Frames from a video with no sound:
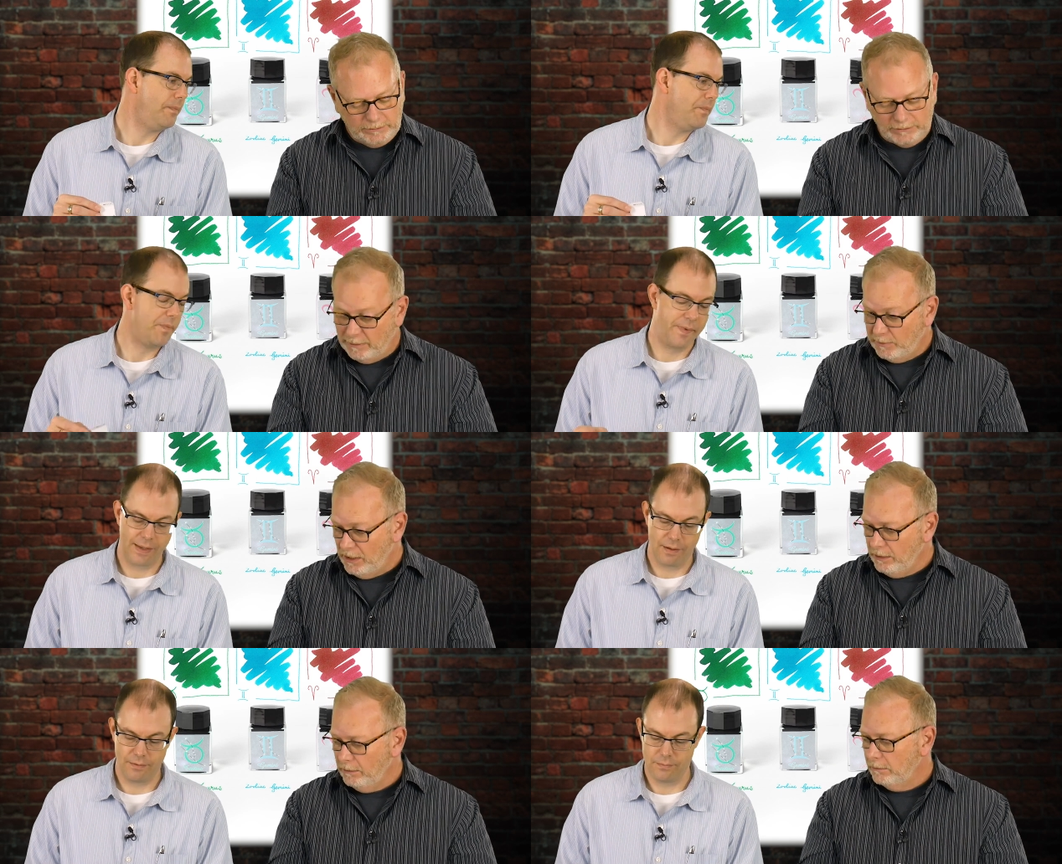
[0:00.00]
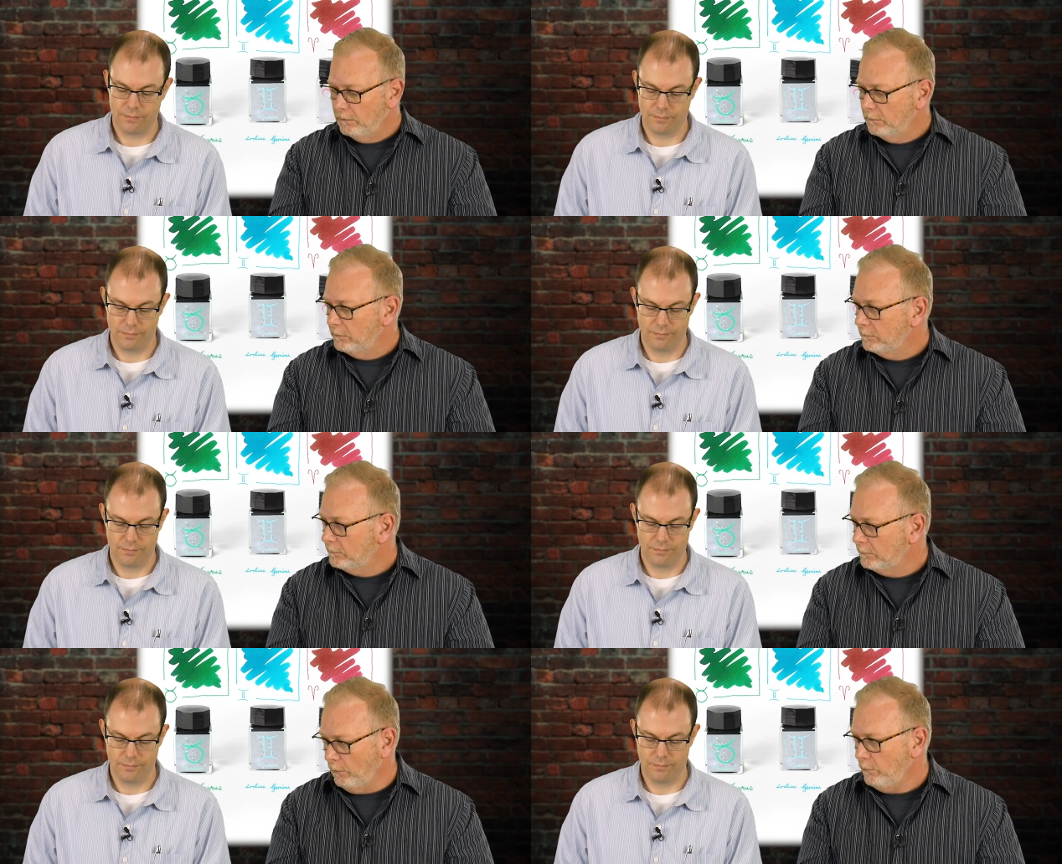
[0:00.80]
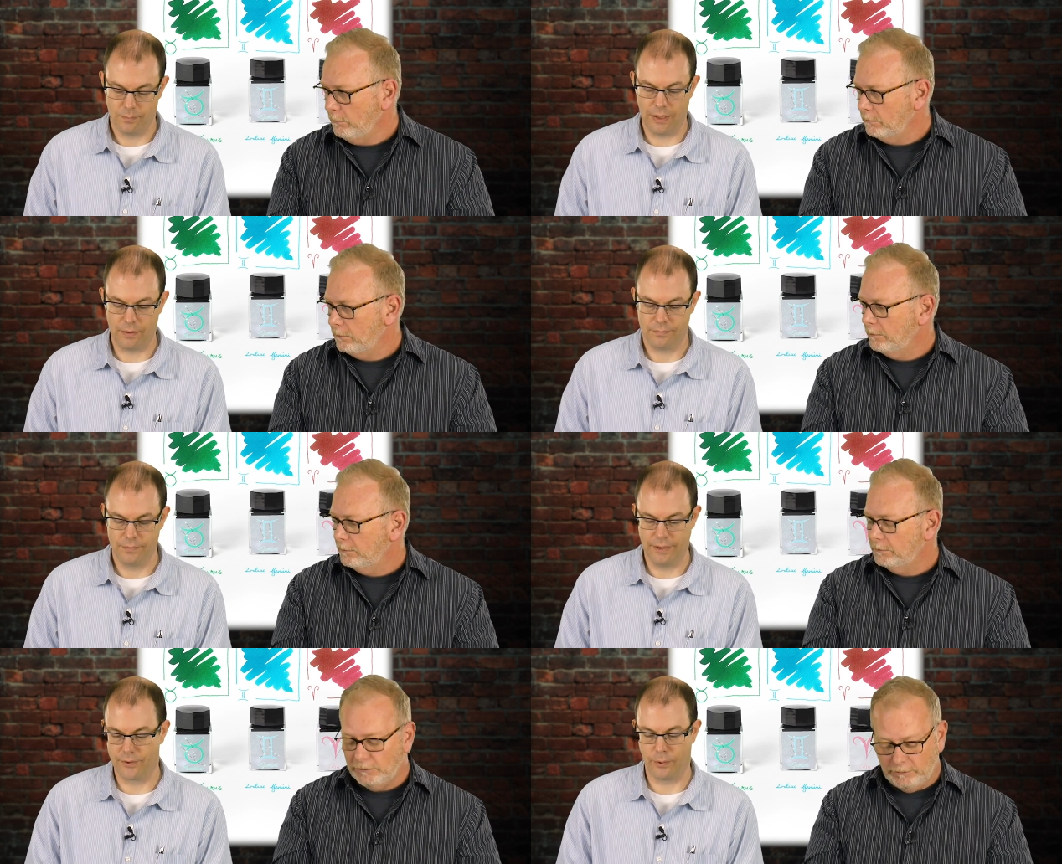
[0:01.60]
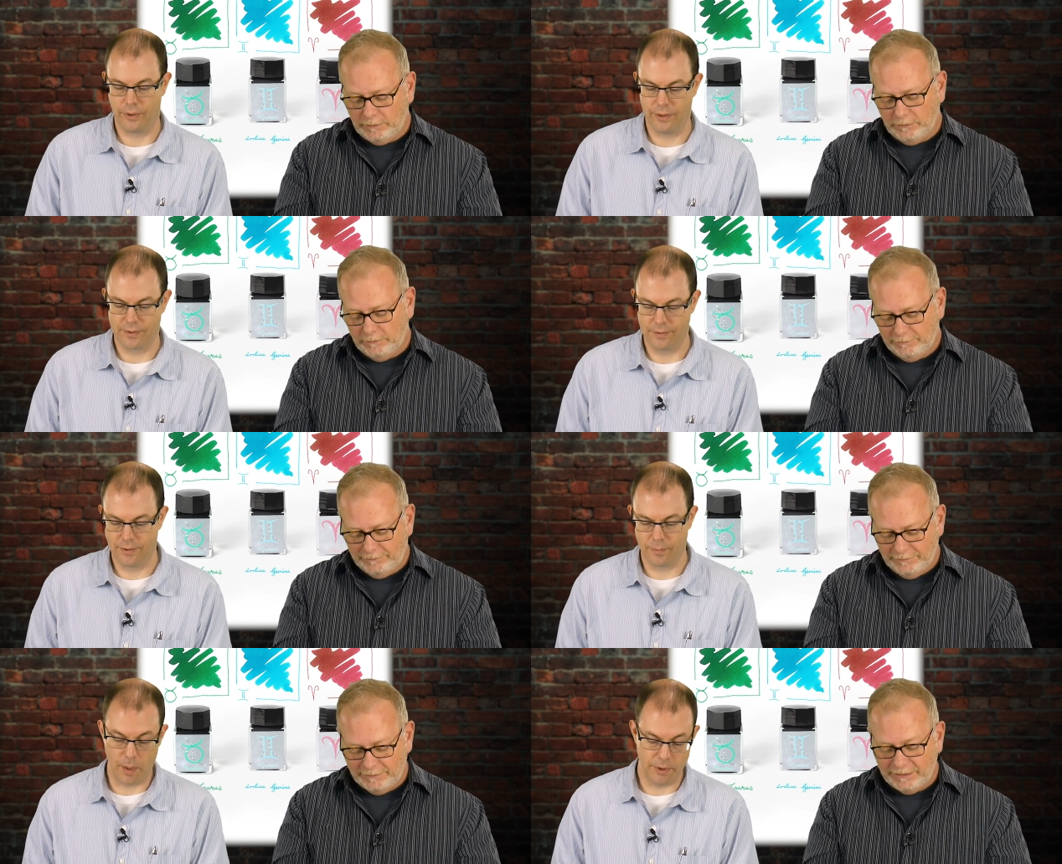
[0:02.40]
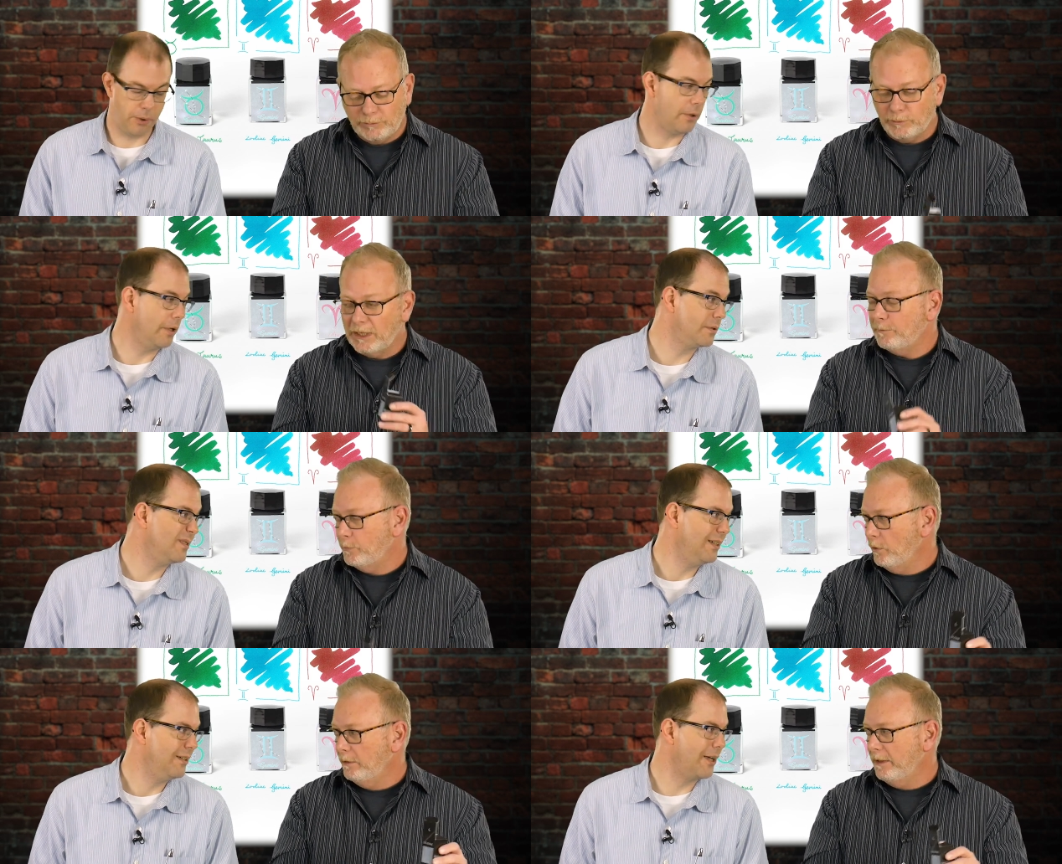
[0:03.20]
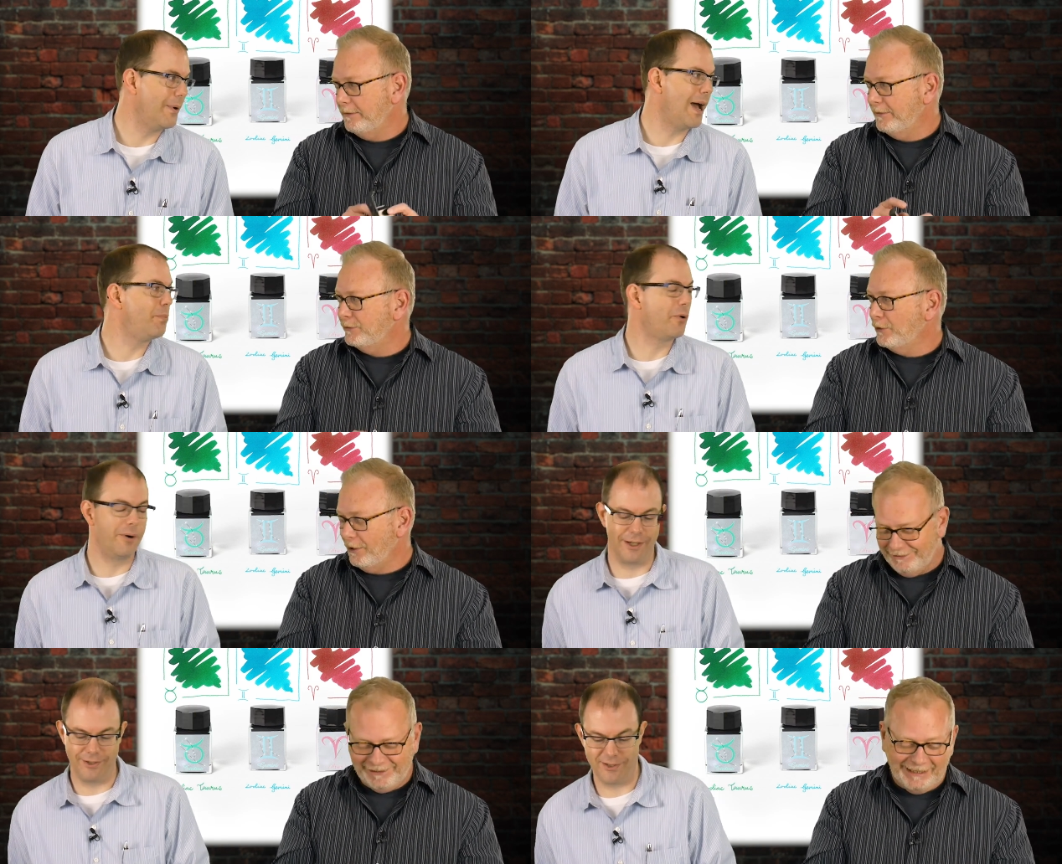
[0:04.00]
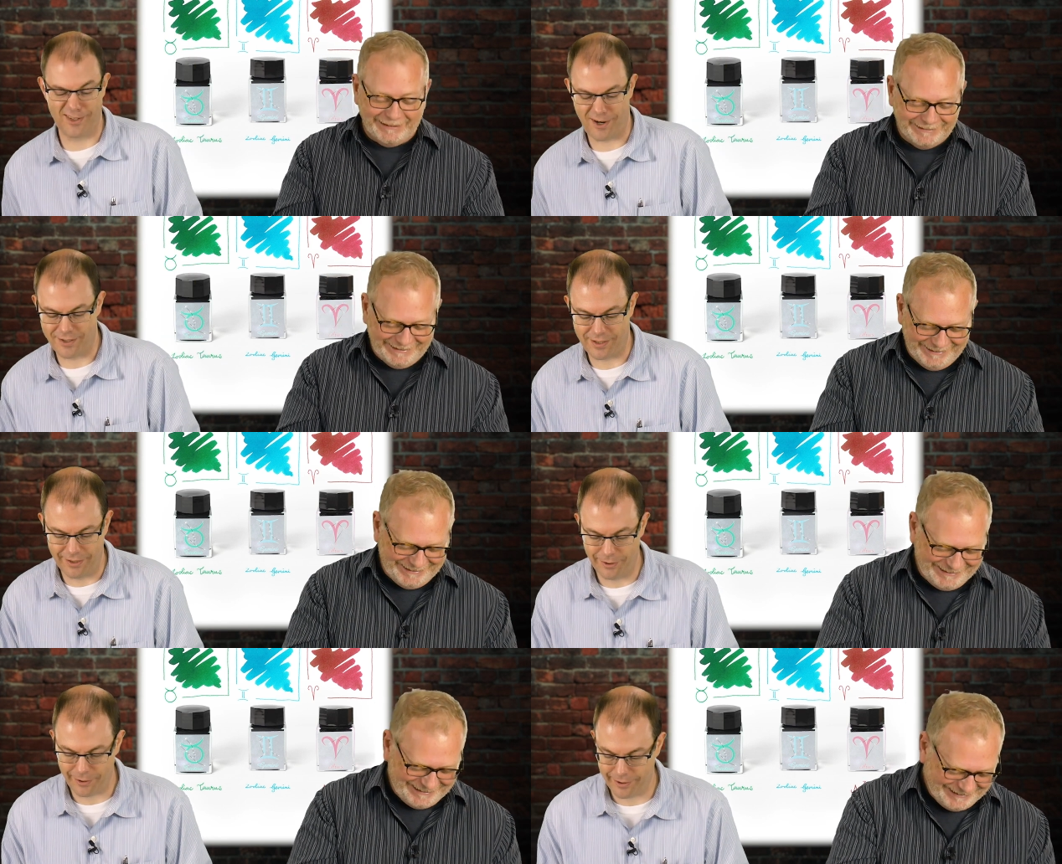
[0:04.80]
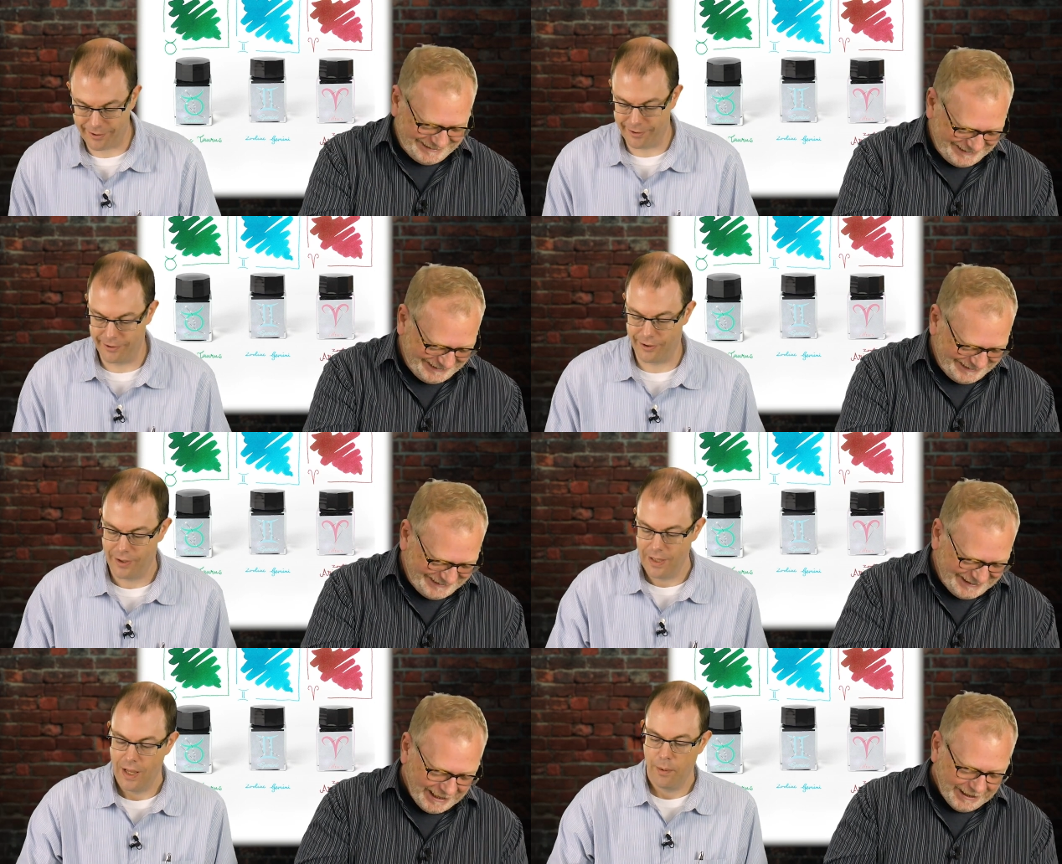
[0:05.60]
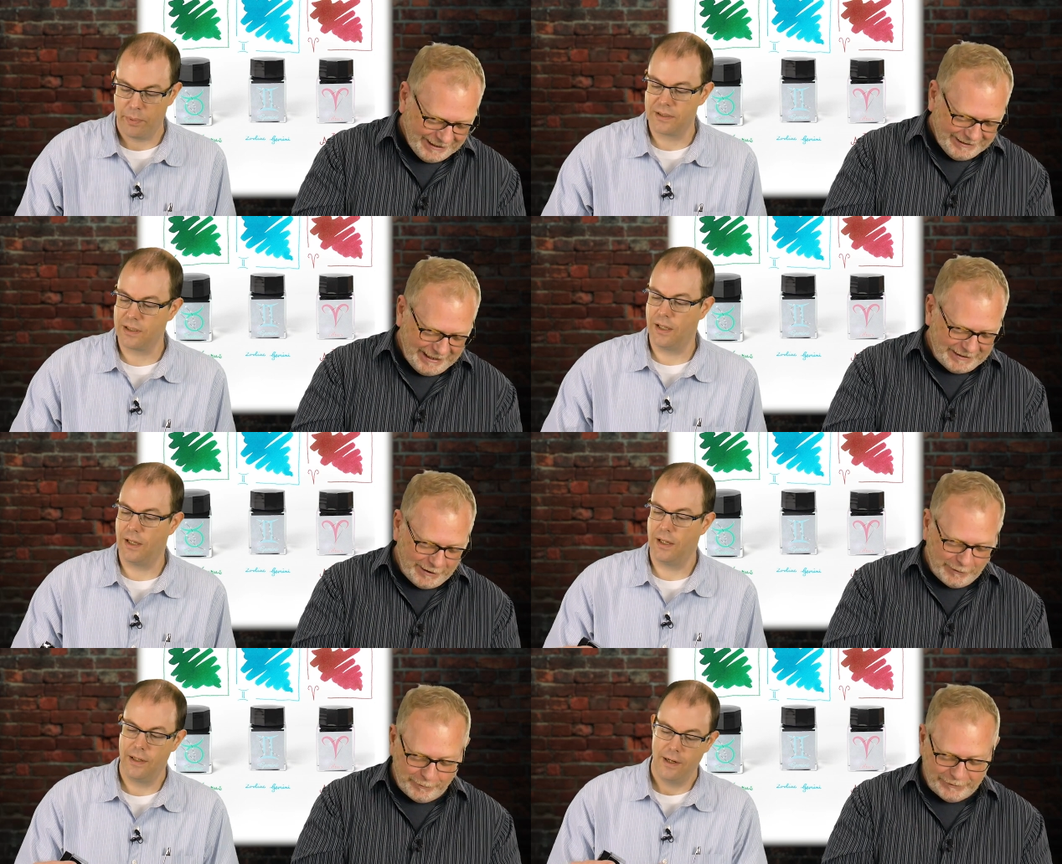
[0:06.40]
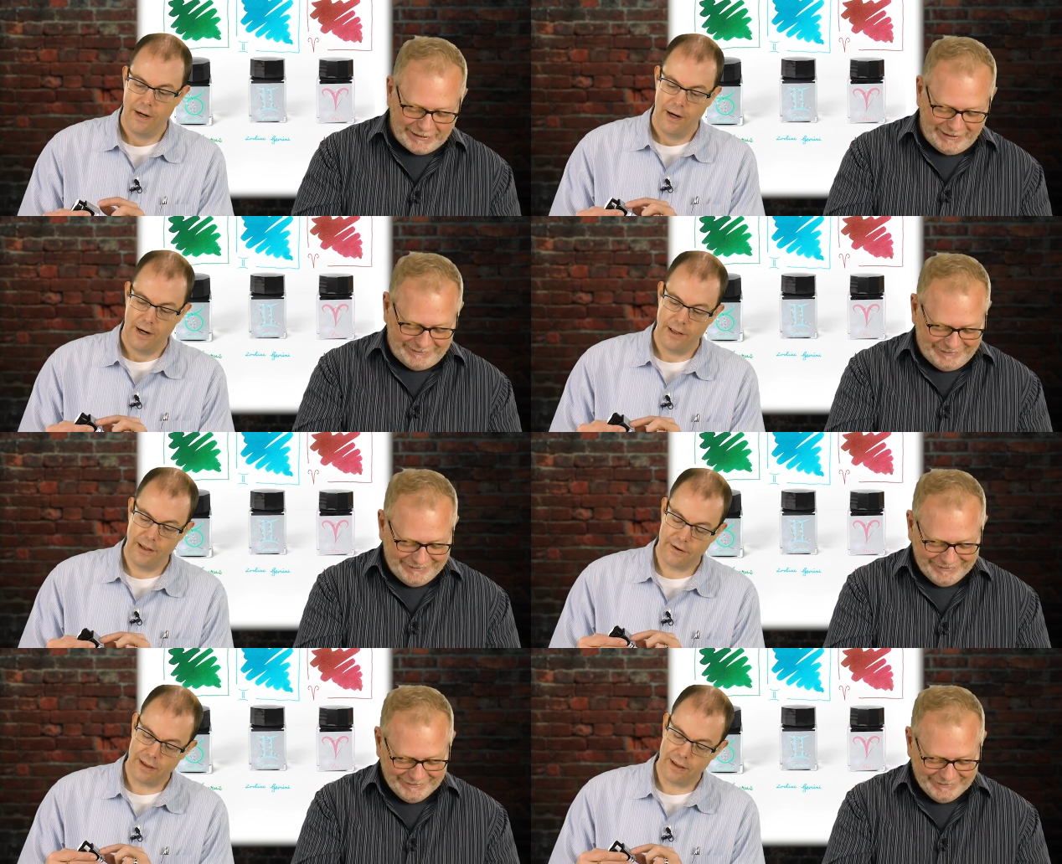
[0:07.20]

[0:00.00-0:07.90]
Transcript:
Speaker 1: a Gemini. No. Well,
Speaker 2: Taurus. There's probably these Taurus. Were not born under the star sign. They were not born under the star sign. No.
Speaker 1: But that they represent. And they've got